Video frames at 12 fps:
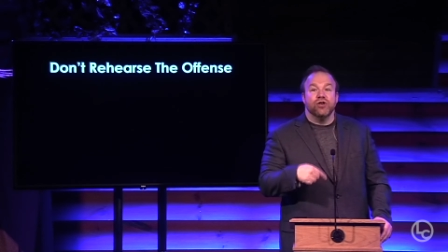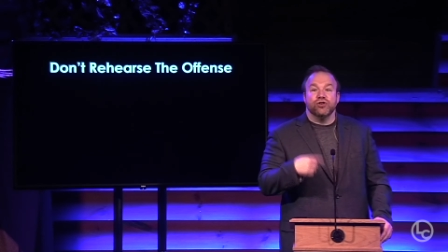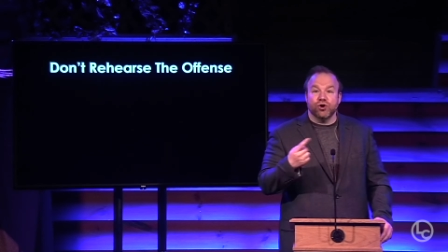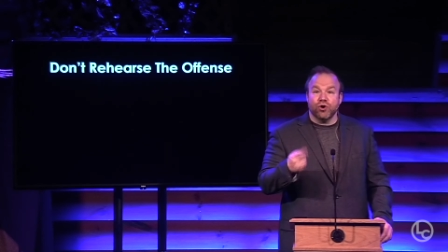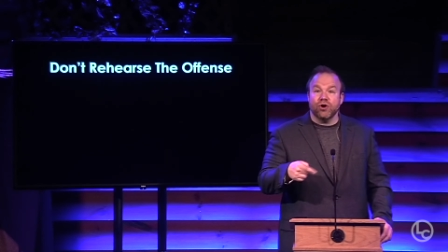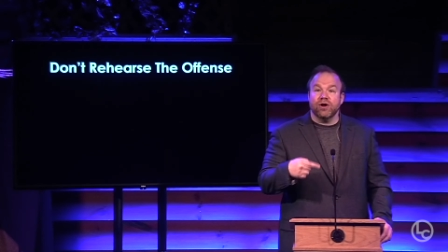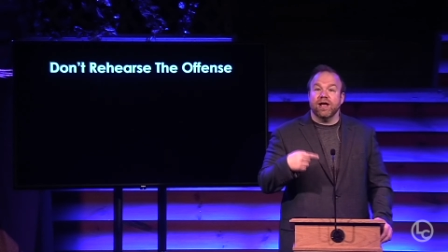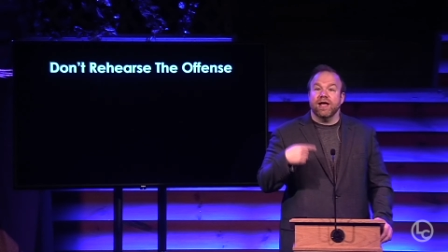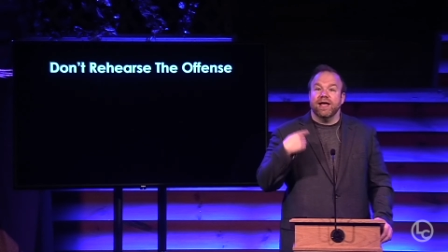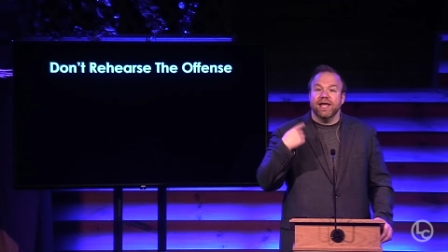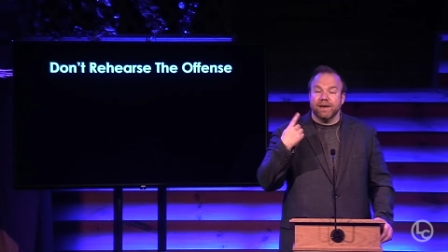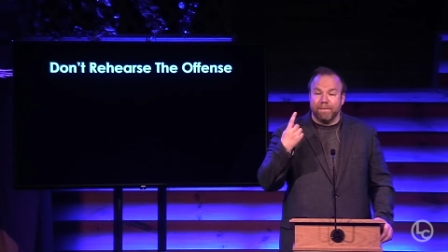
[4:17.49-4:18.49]
You're
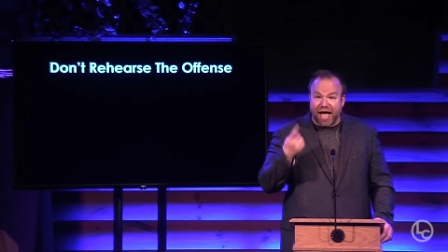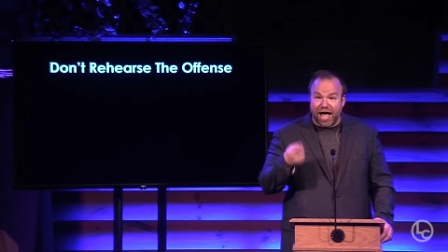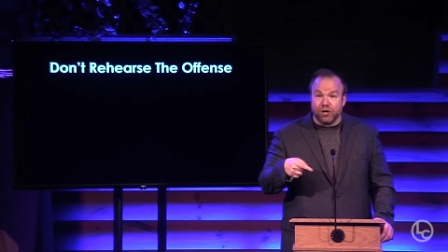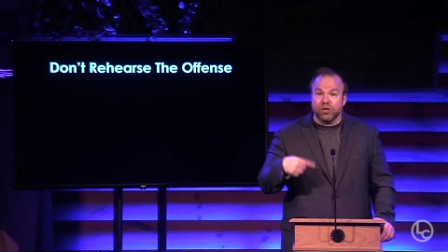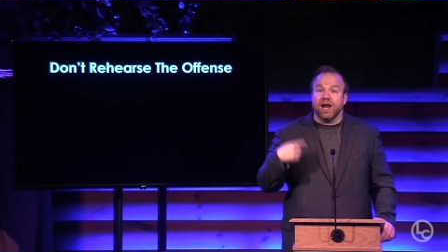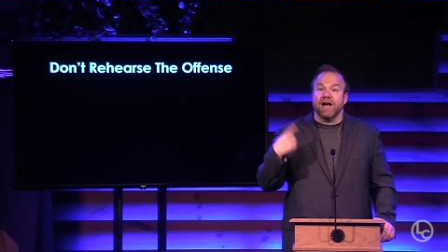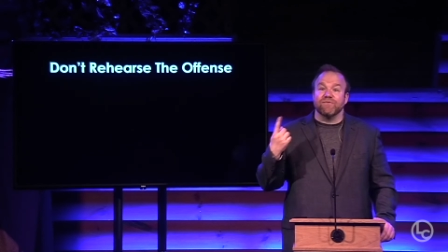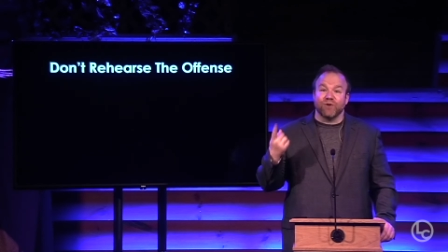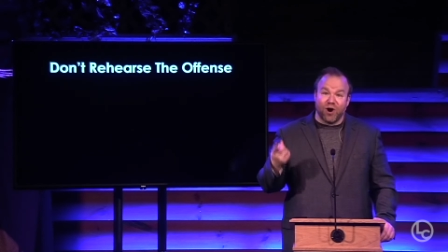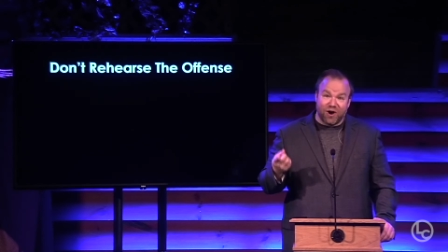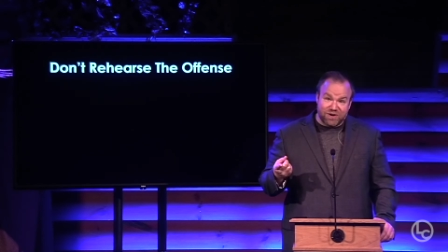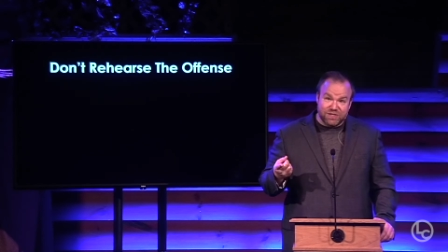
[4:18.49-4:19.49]
in a pattern of
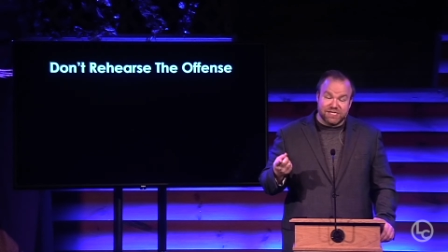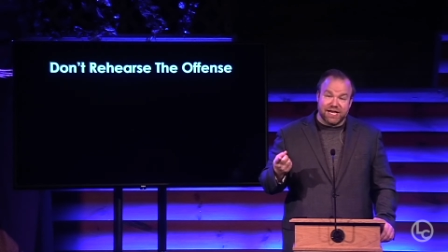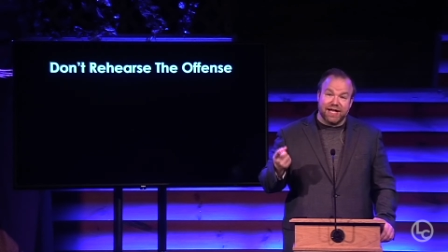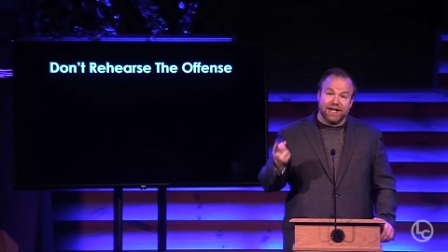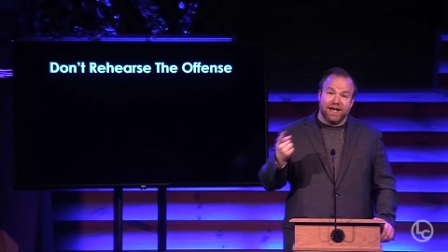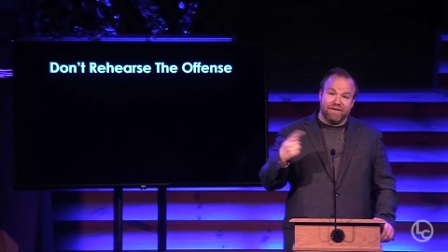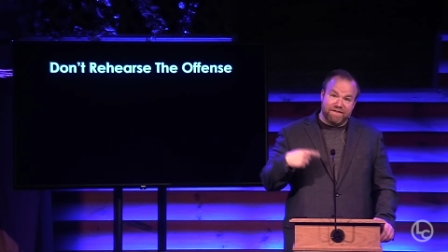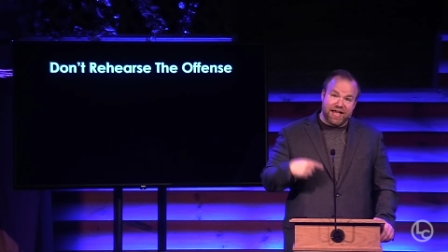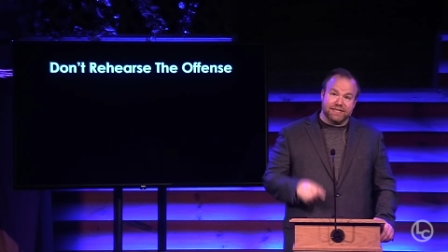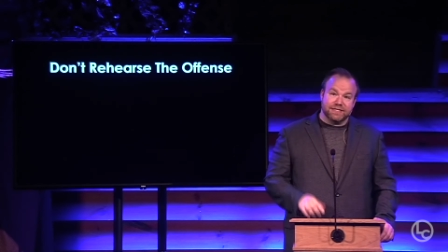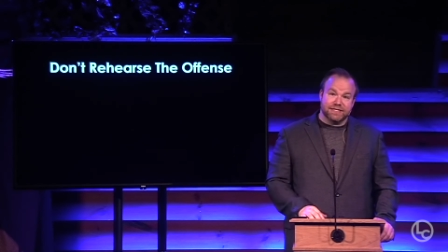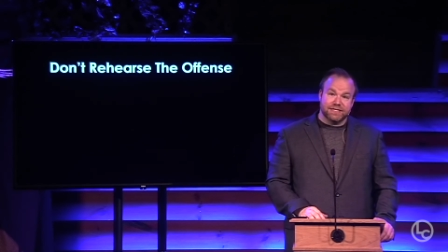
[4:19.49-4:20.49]
rehearsing
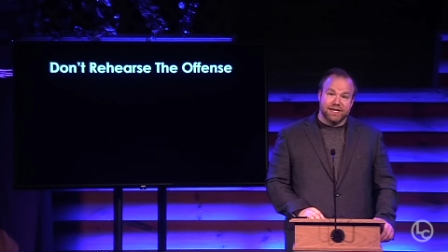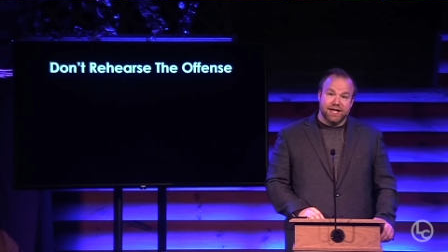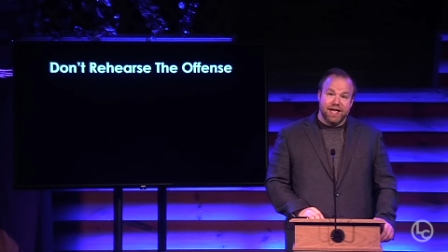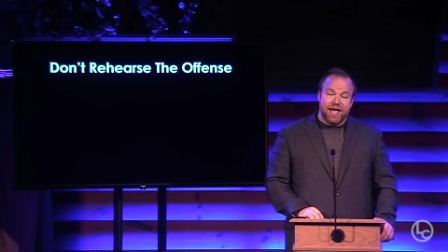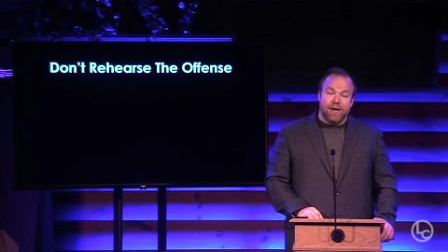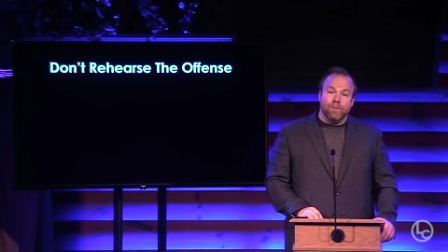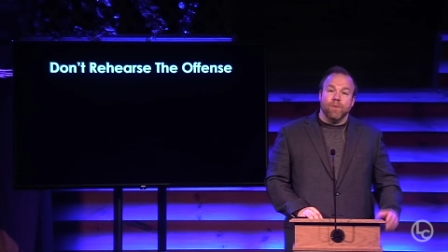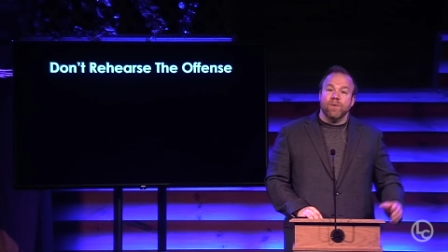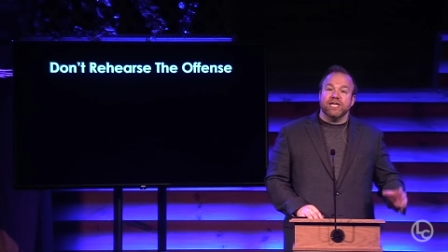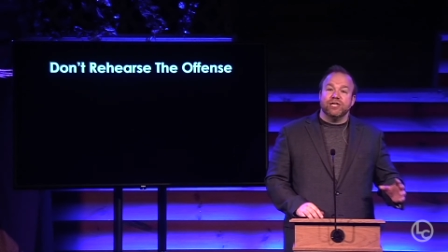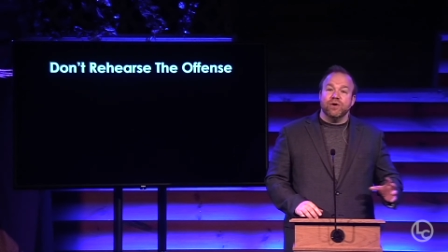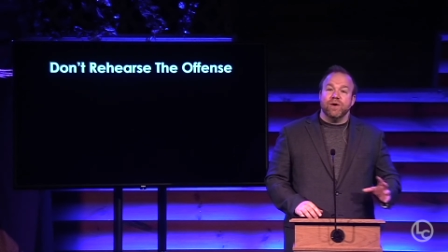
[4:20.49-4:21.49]
offense. And when
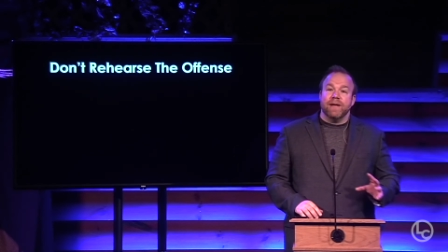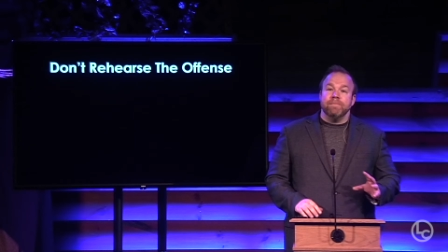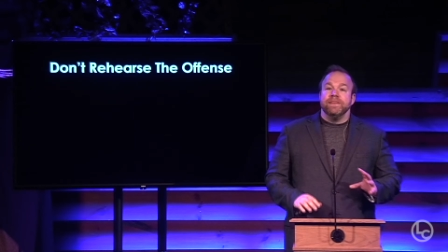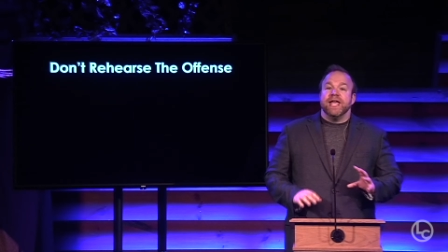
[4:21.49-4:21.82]
we do it,